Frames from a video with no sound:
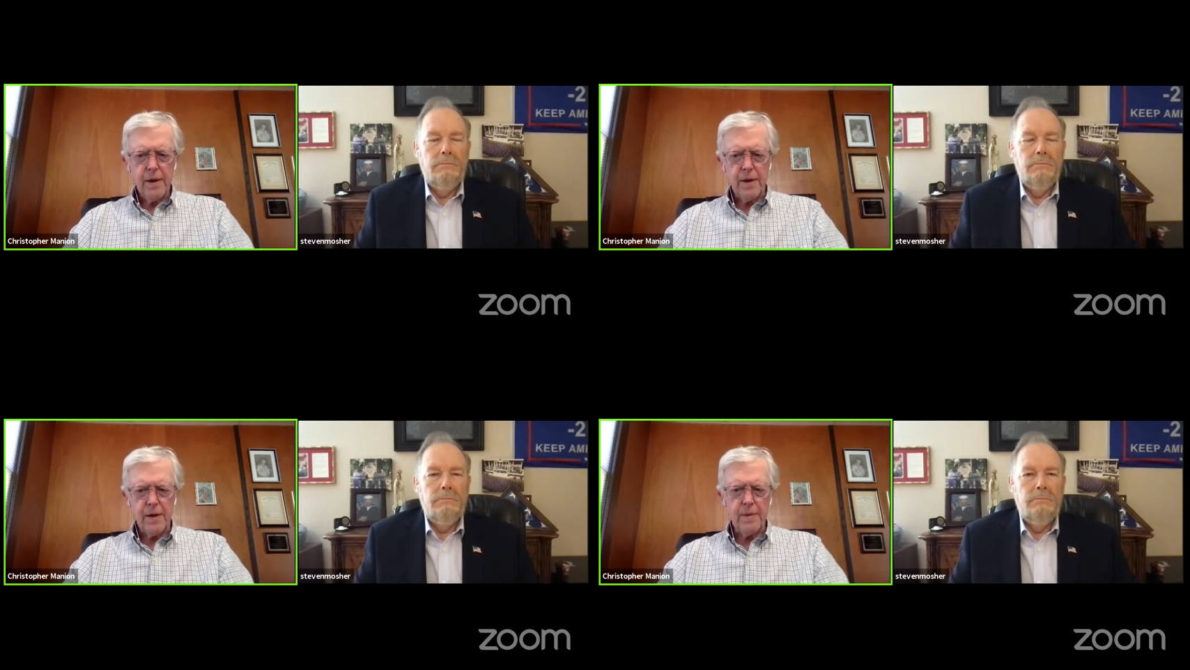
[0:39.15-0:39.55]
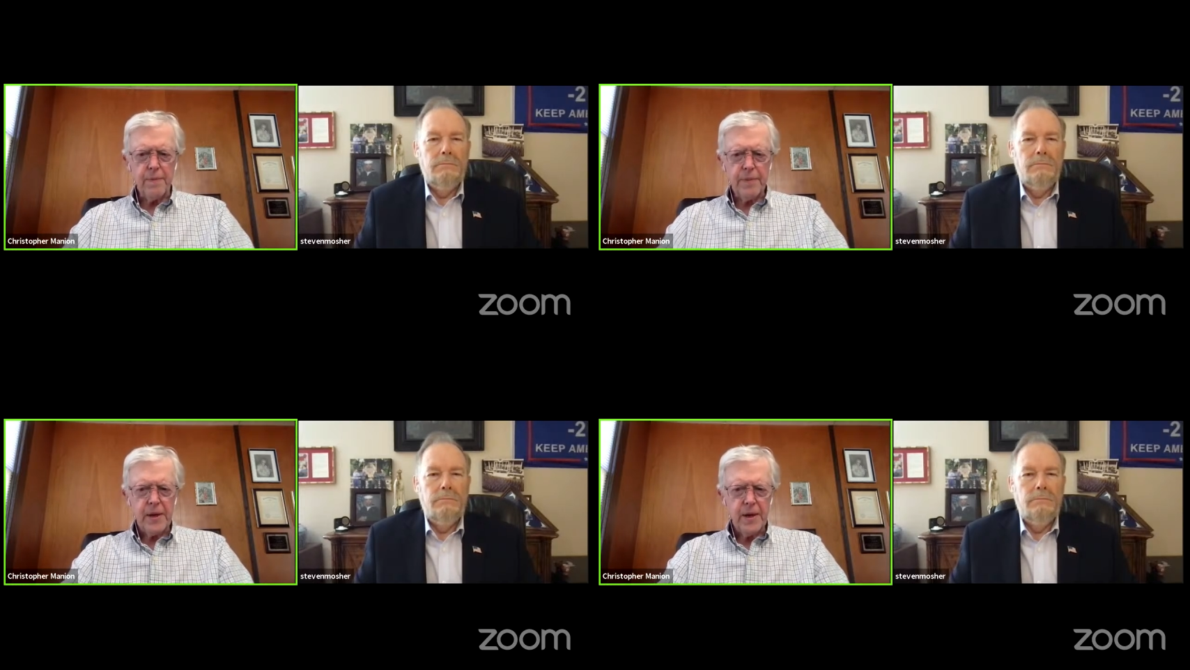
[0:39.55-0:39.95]
Speaker 1: Um,
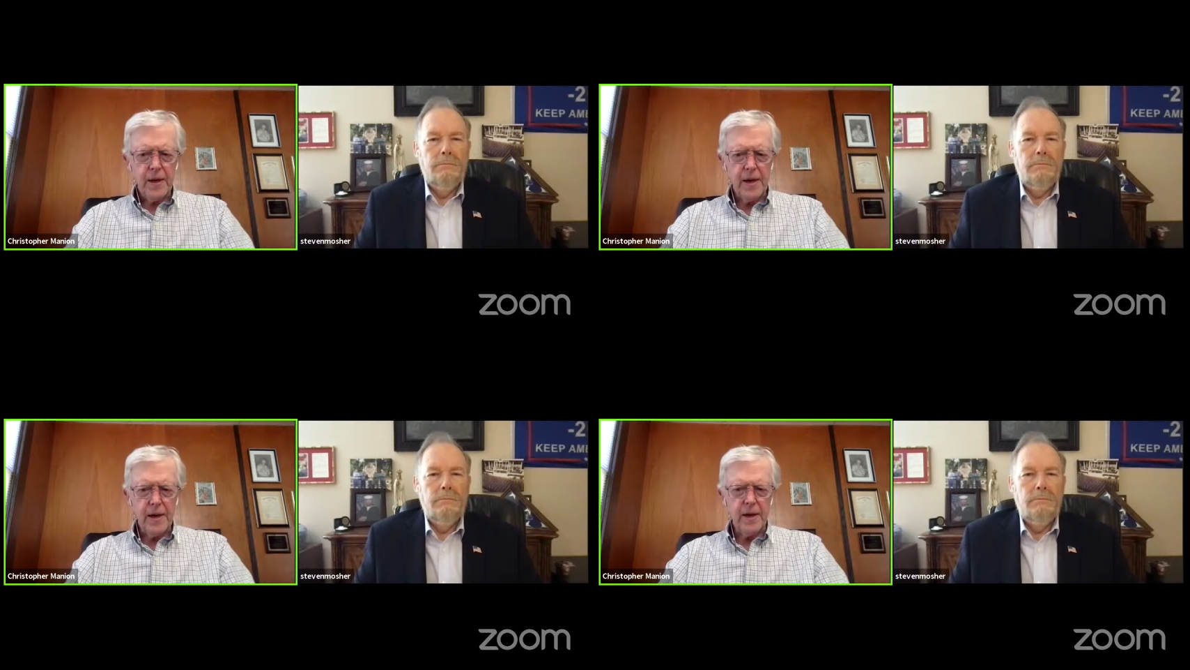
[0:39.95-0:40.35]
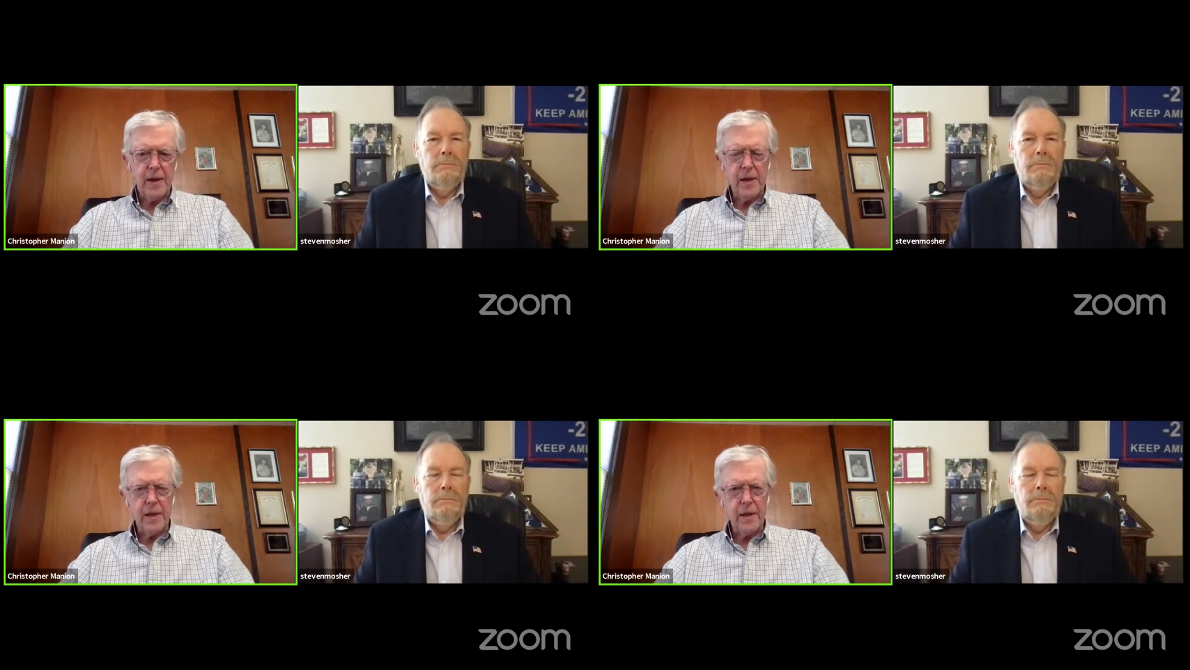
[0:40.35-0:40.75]
and
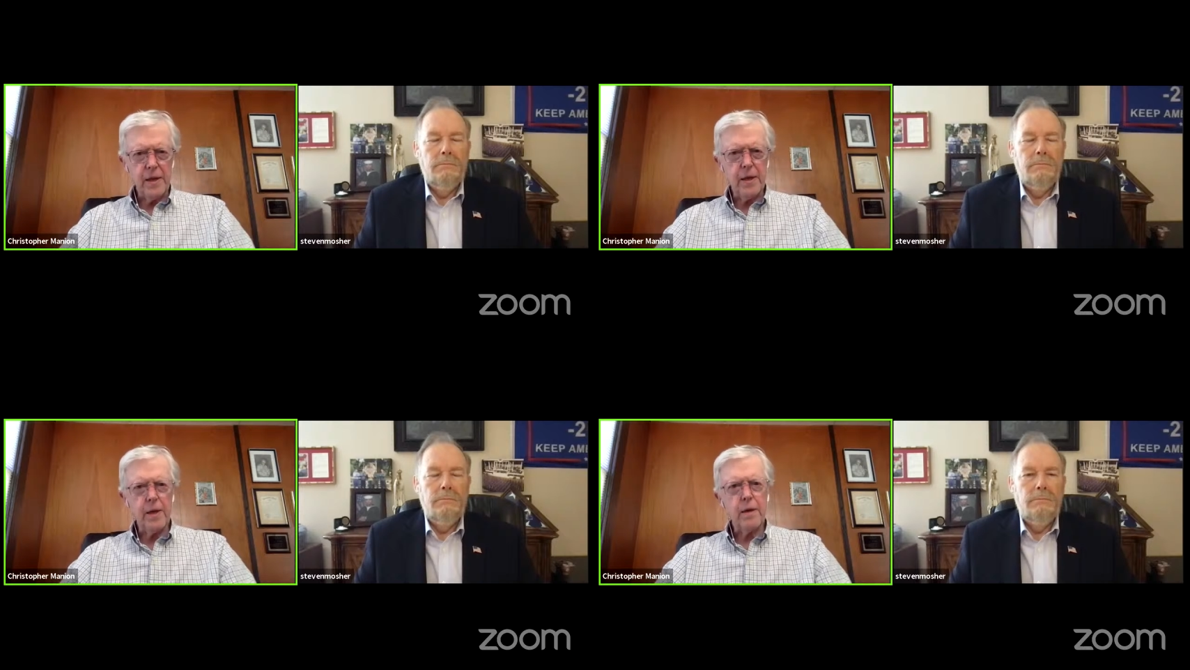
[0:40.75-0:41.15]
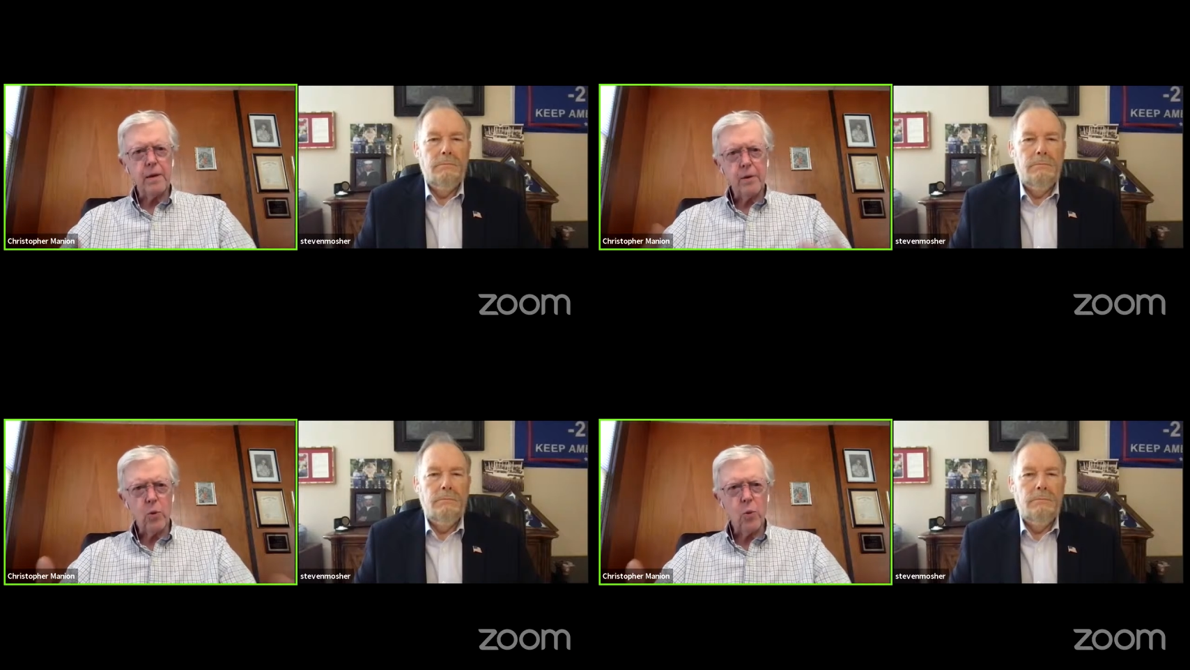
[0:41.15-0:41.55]
in the
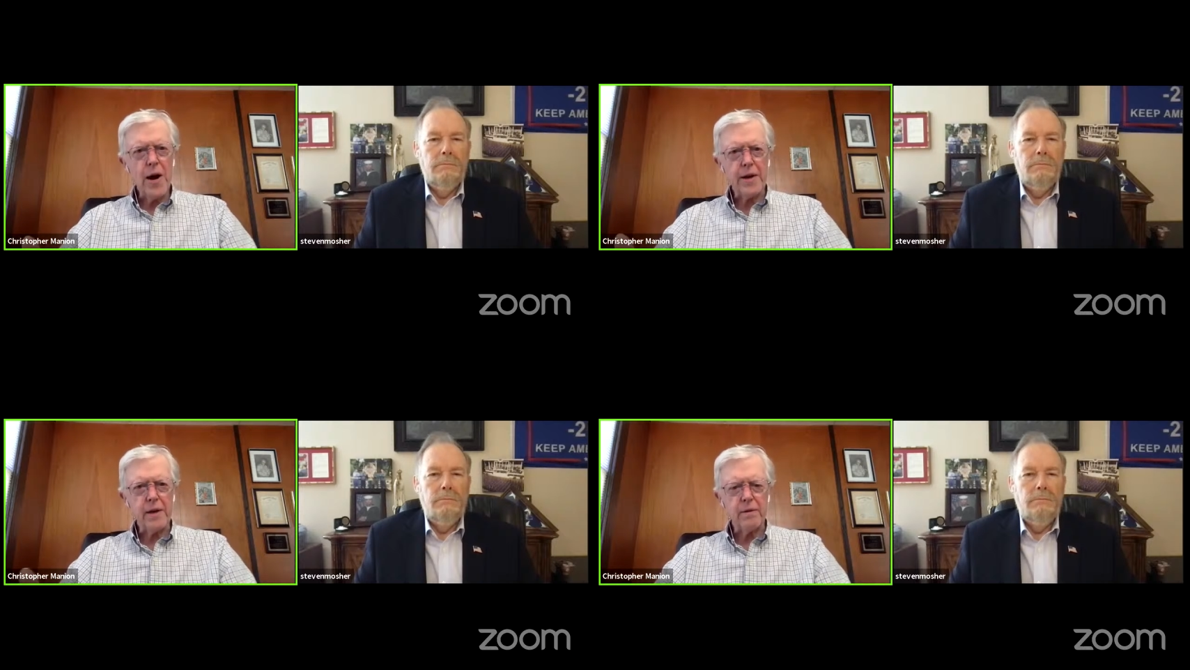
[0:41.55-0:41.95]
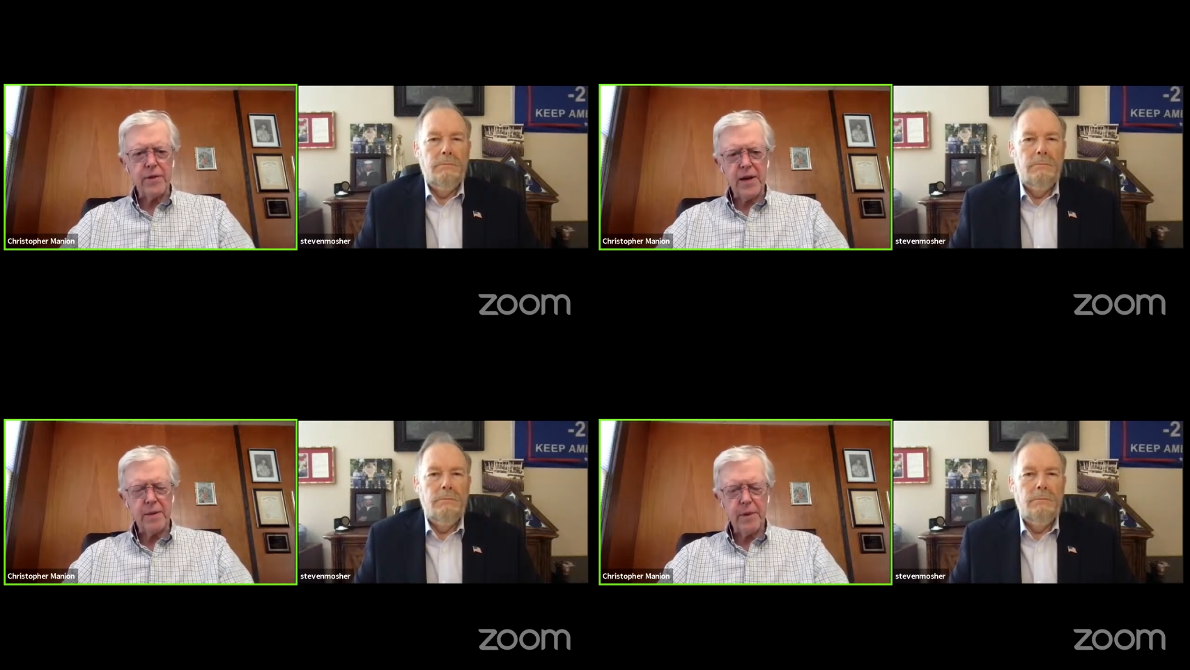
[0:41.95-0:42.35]
wake of
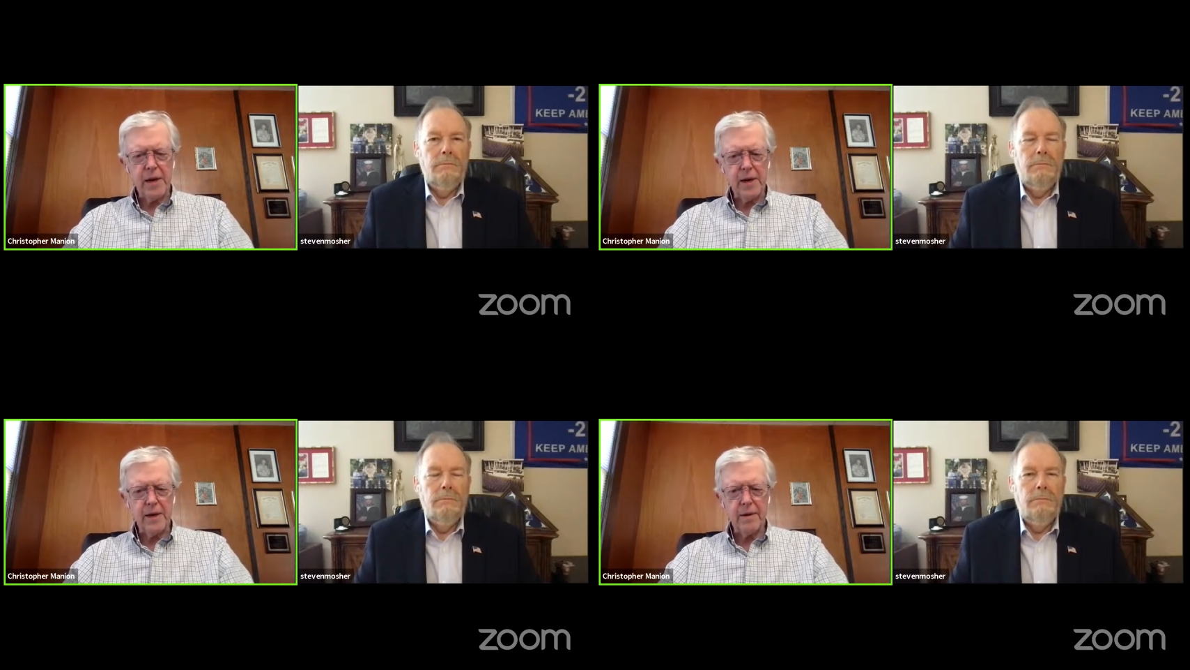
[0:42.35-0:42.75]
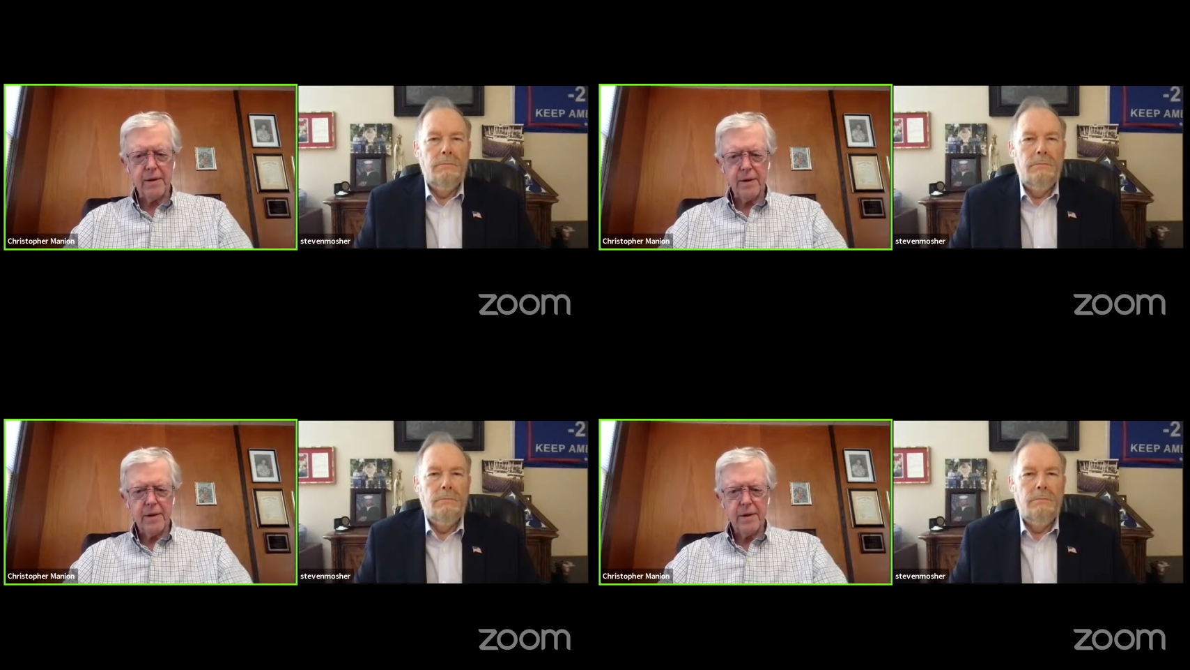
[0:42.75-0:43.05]
that meeting,